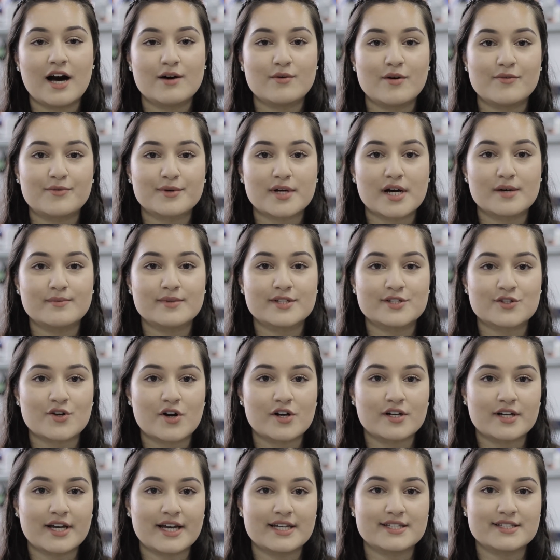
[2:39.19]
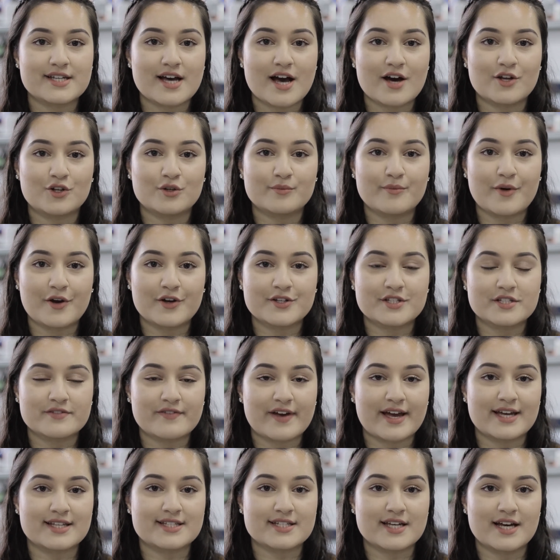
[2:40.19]
and I've become a stronger internal
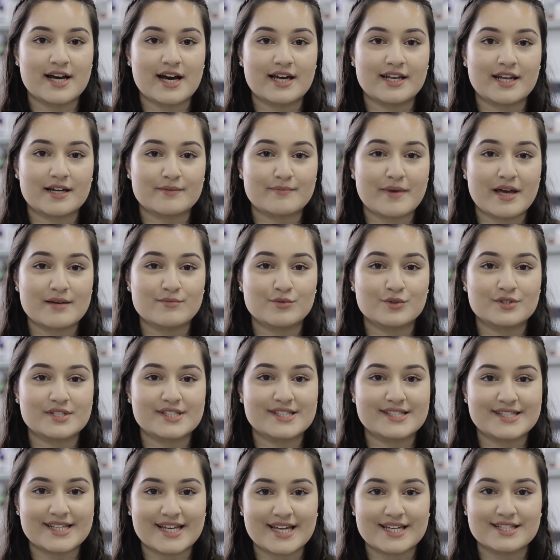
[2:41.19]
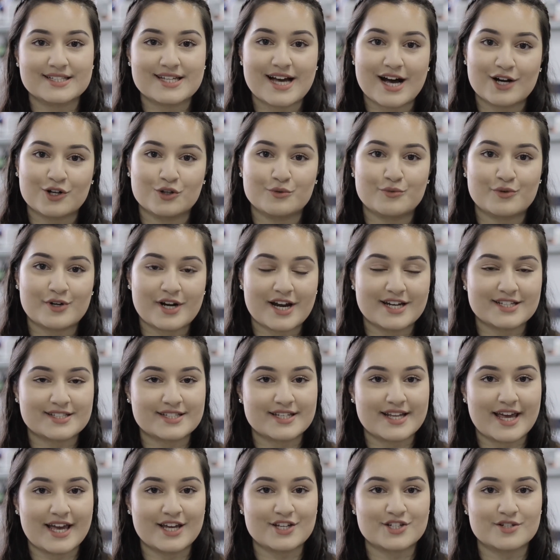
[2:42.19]
motivator and I'm able to see and tackle
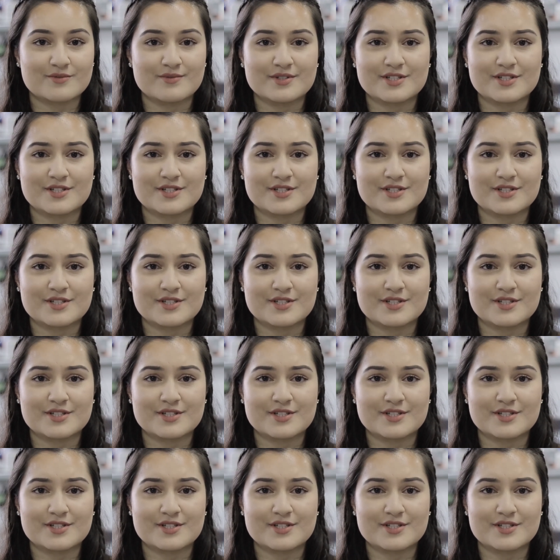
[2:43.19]
procrastination,